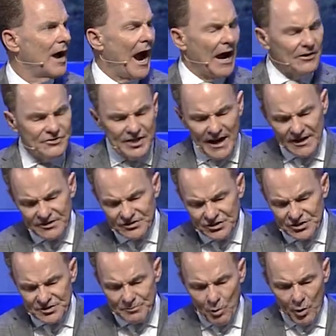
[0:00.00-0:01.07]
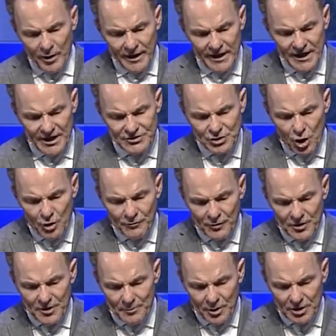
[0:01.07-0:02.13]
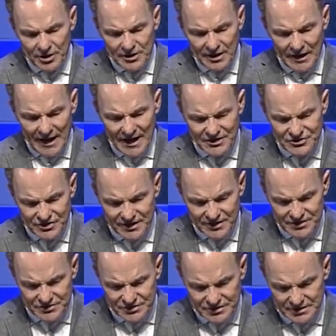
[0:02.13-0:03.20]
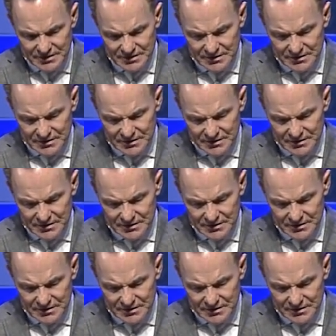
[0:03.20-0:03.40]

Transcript: Our text this morning is over in the book of Colossians,